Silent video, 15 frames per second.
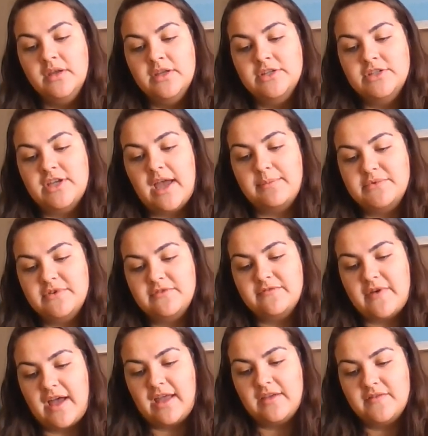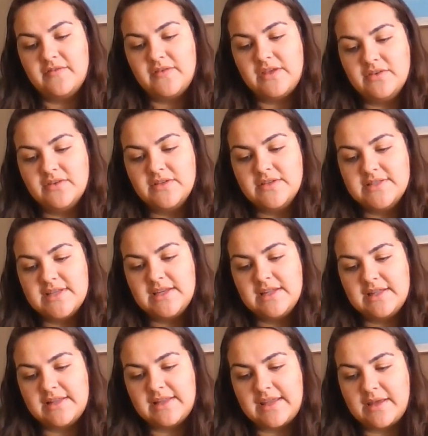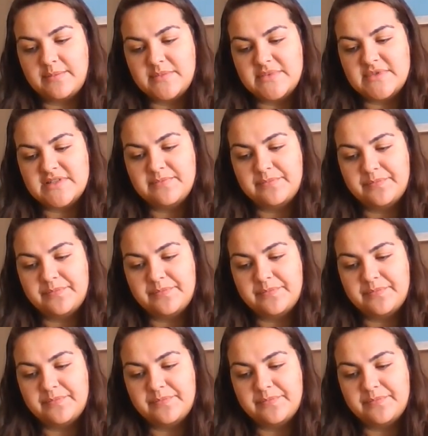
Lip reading: Chapter 5, Eels and Clams.